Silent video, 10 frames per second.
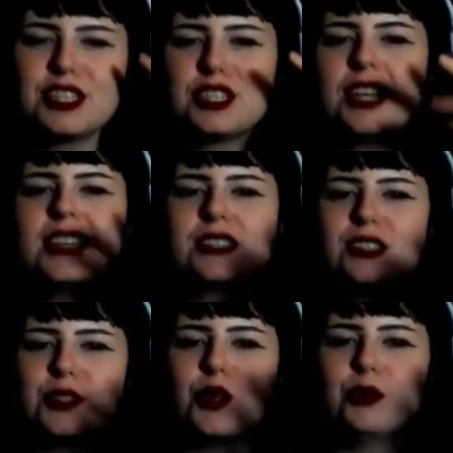As an
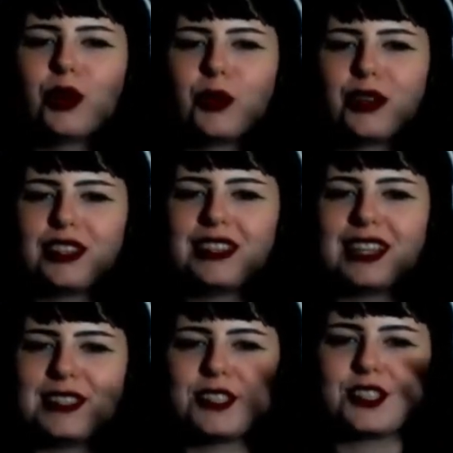adult, more worth it than
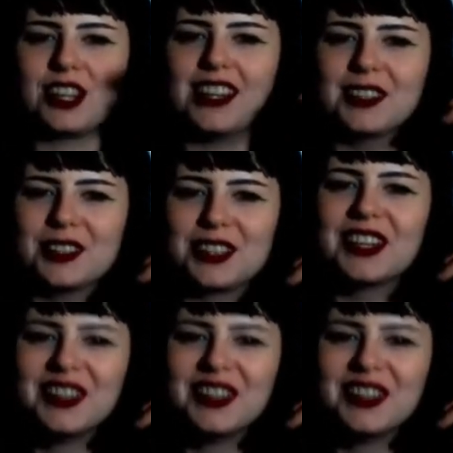as a child, though.